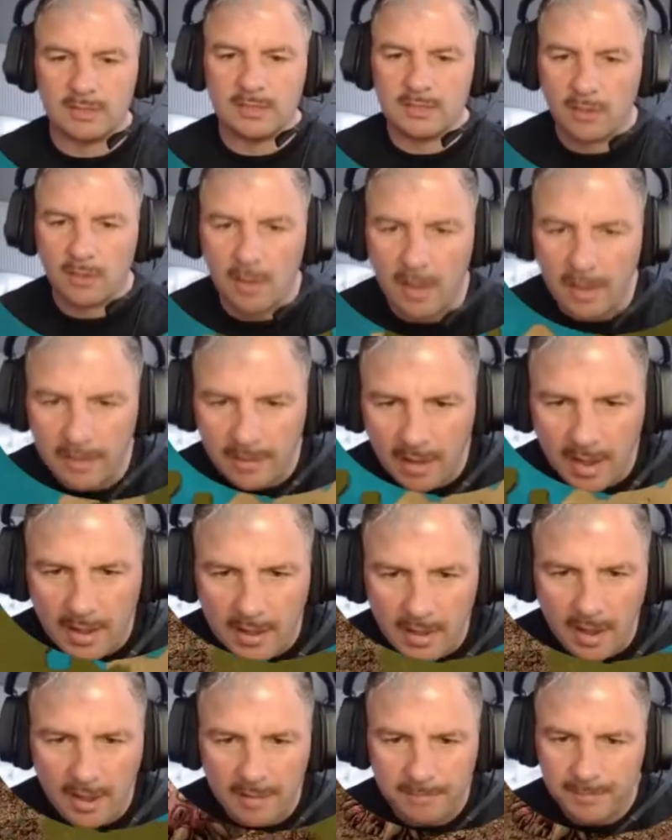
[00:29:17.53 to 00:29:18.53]
So
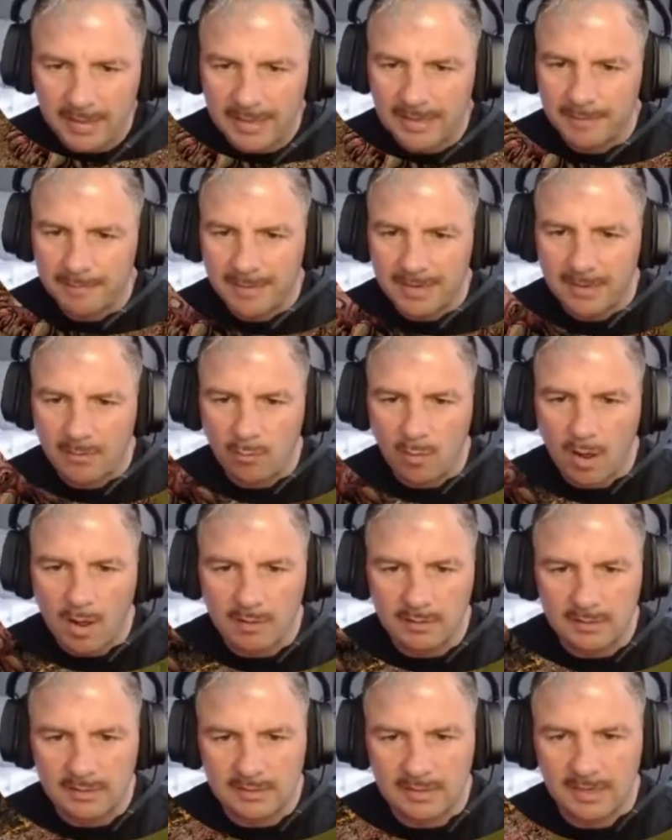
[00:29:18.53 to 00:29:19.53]
it had been a
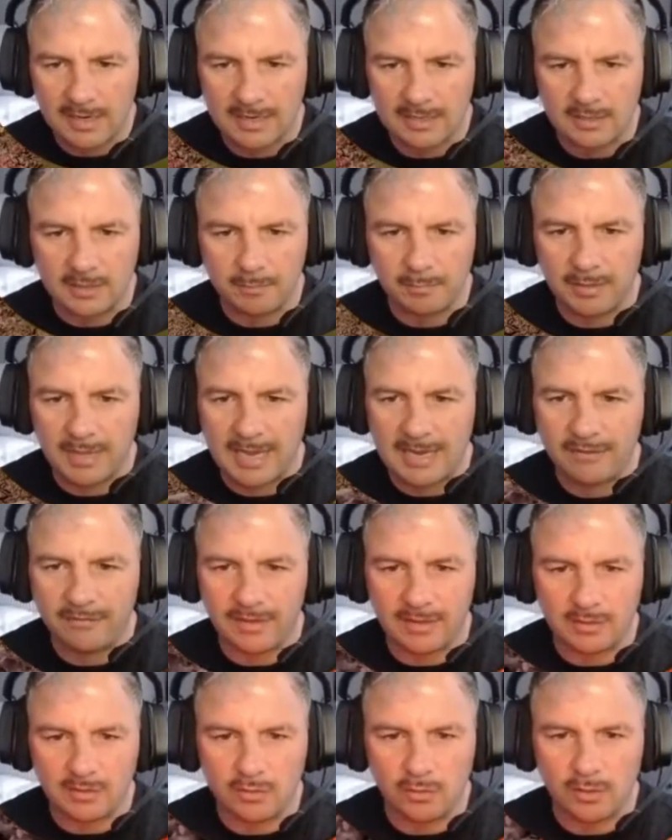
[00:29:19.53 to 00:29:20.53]
while since I'd actually played
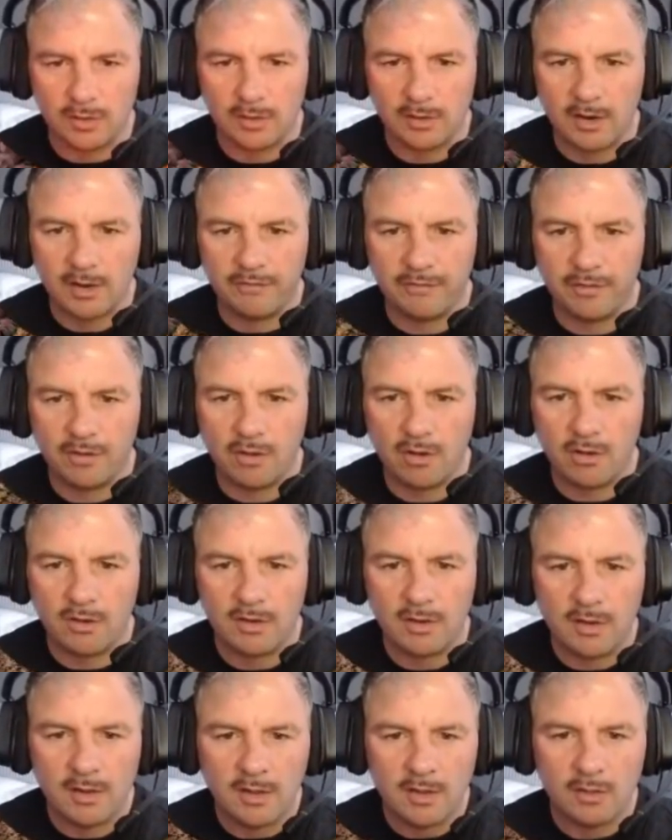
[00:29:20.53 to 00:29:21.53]
Factorio, and I forgot
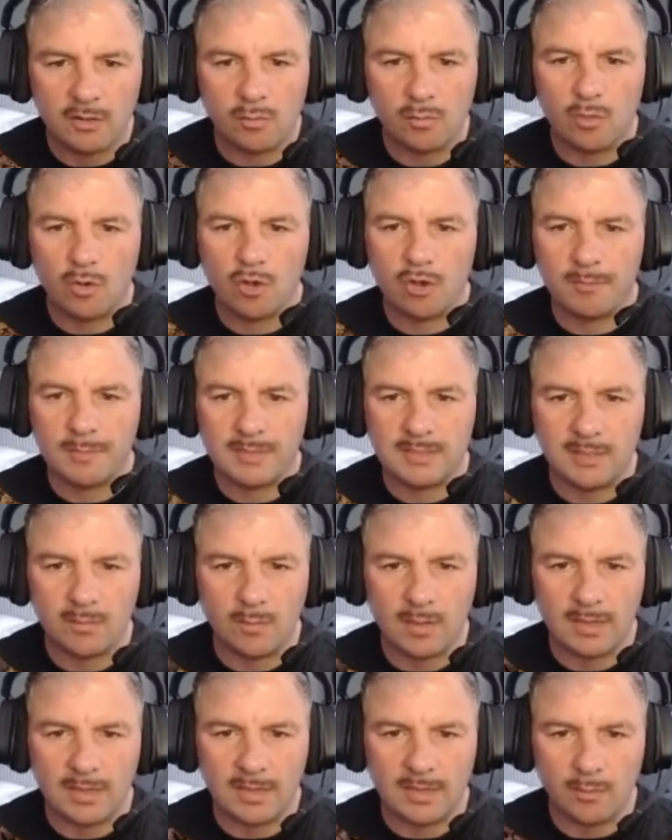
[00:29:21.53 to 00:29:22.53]
the worm is the
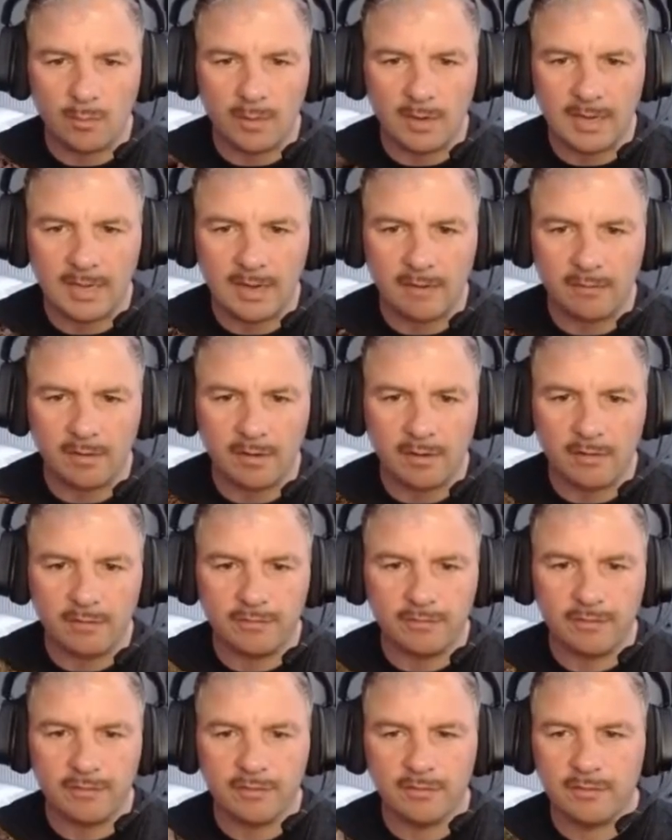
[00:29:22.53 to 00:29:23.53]
one that you want to get rid
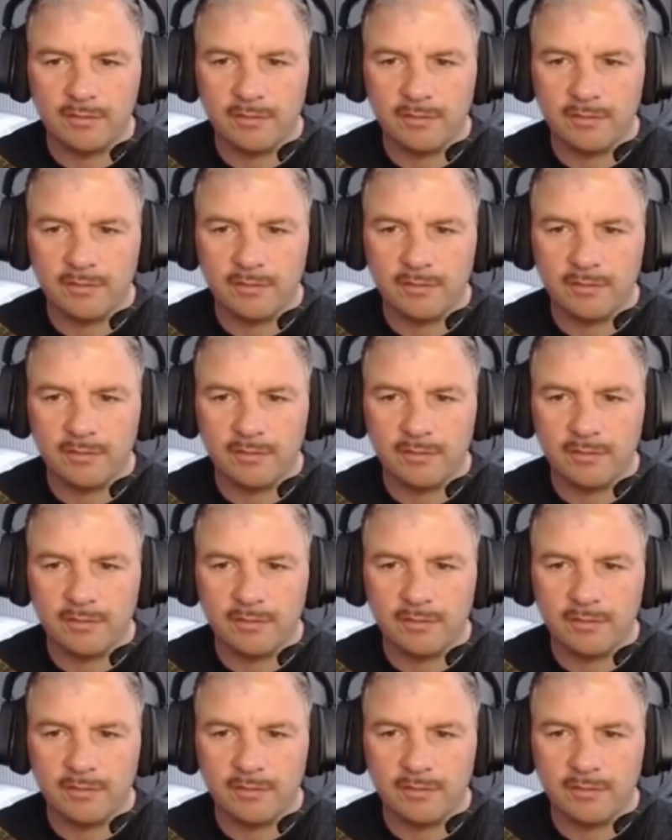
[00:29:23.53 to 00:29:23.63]
of,